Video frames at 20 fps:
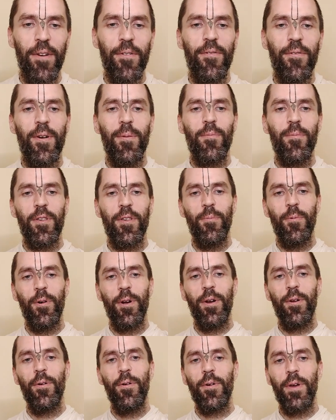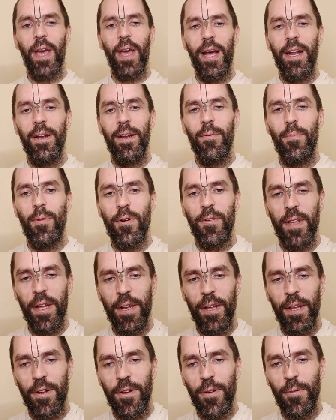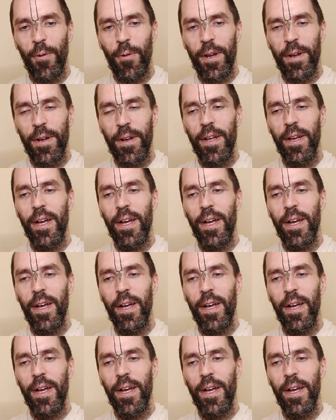from someone who can present it to one